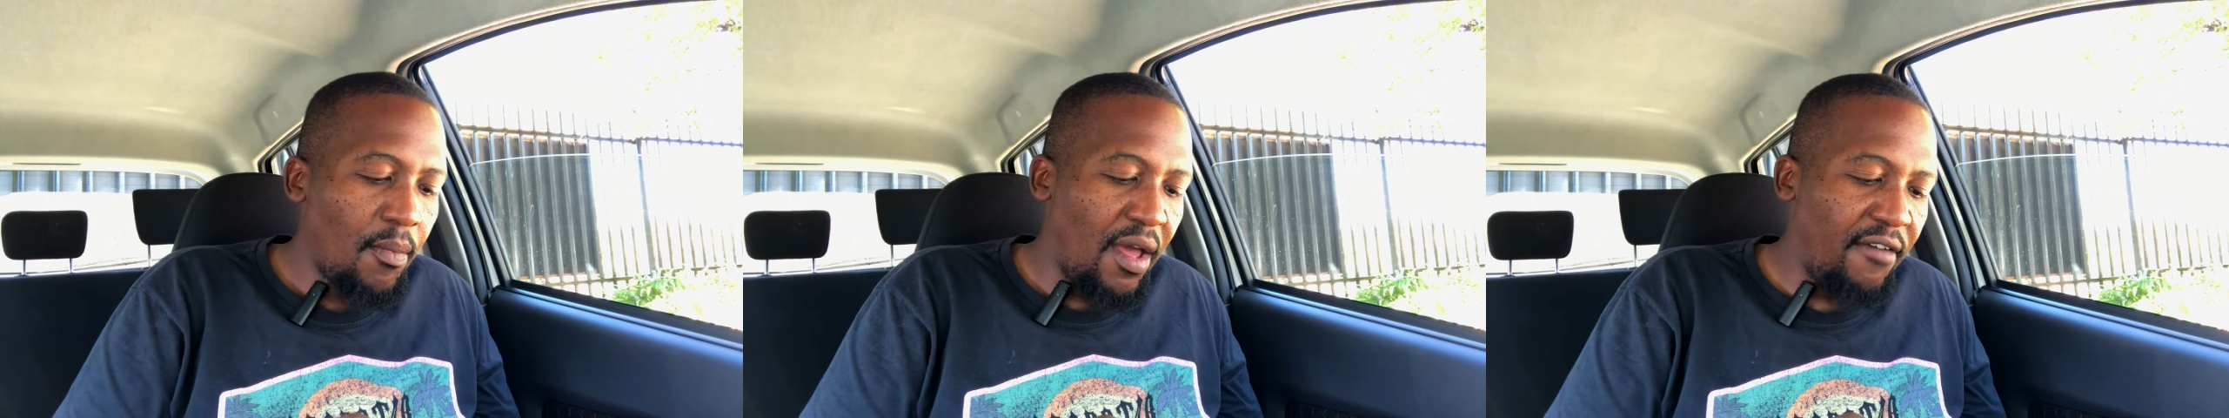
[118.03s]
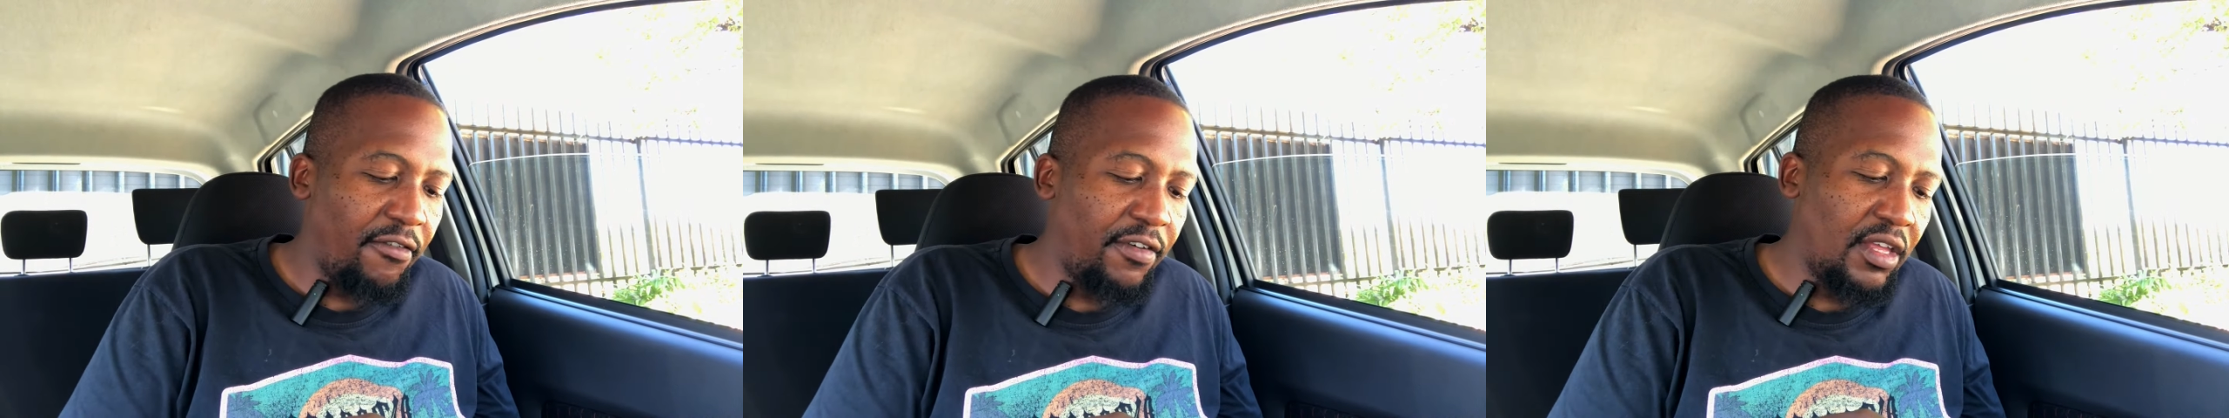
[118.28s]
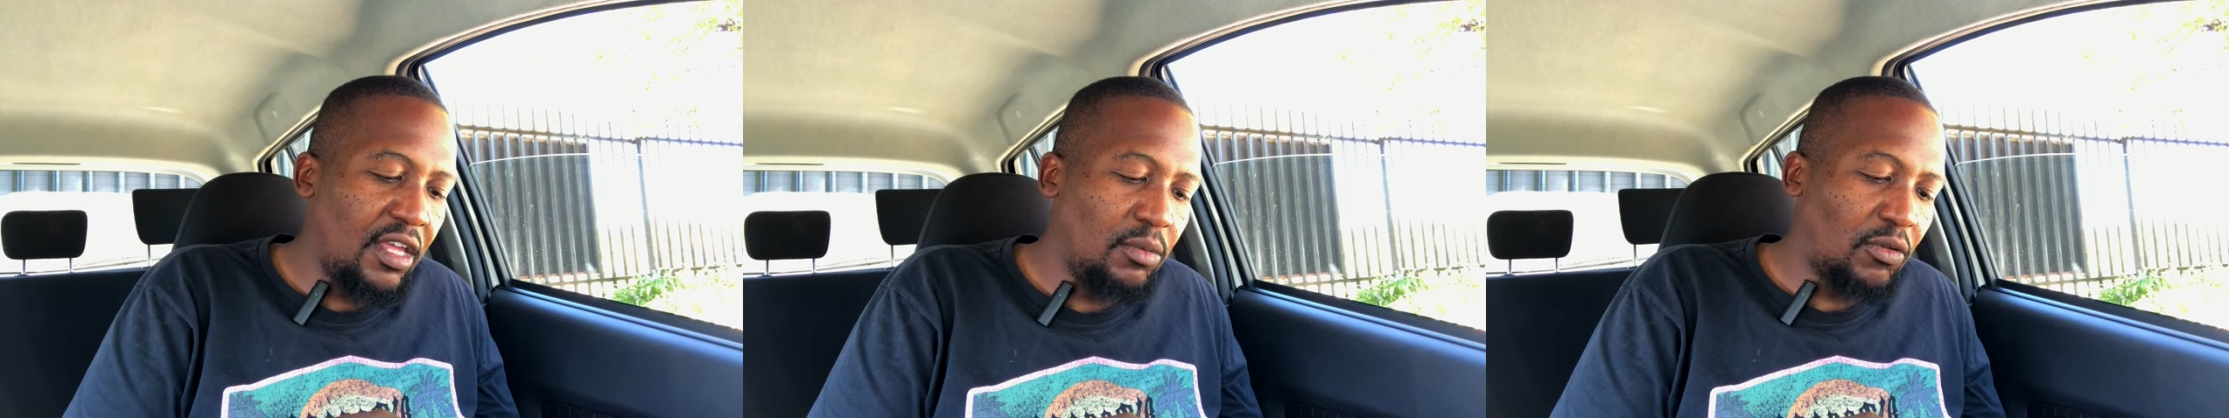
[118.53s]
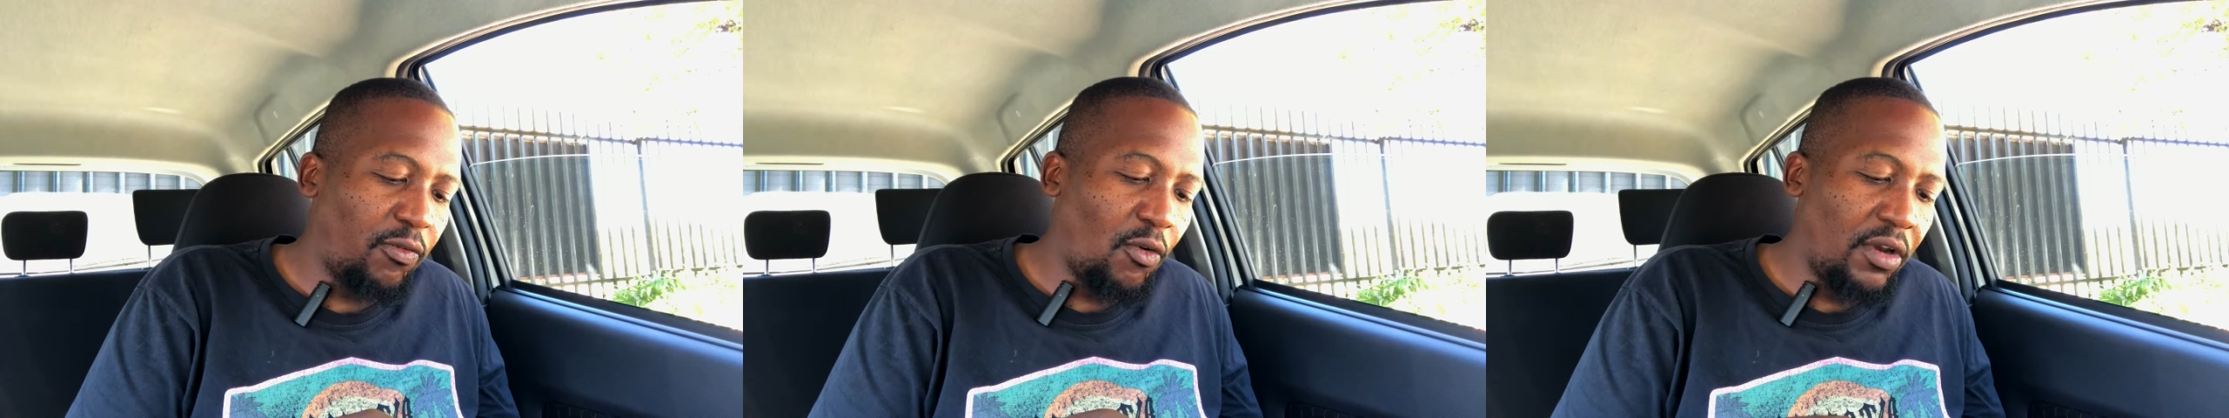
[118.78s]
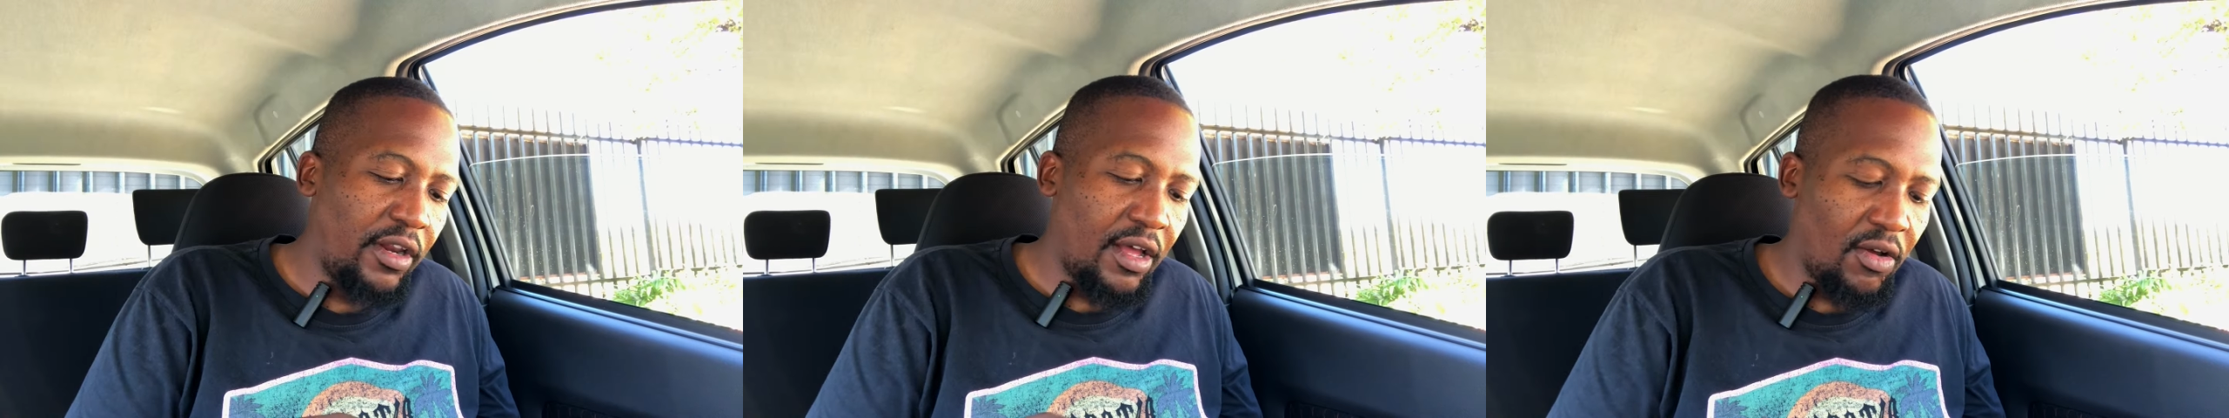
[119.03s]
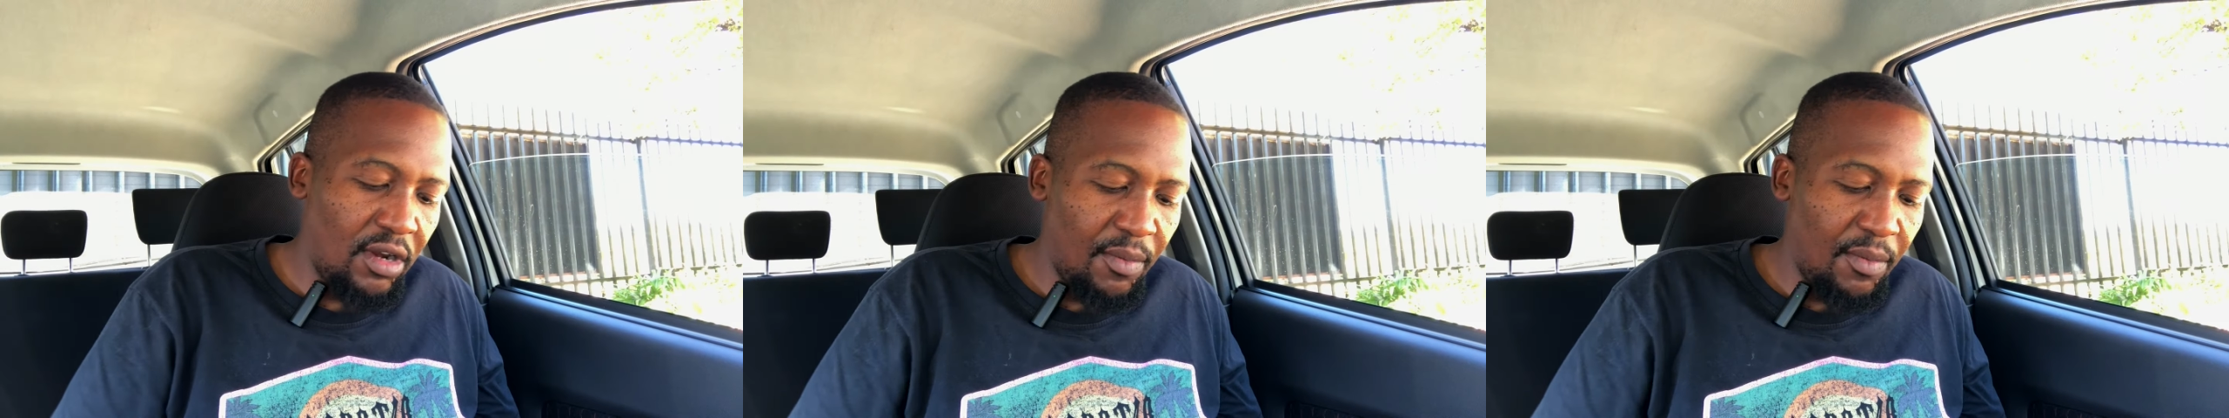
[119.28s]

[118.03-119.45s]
But everything keeps falling out.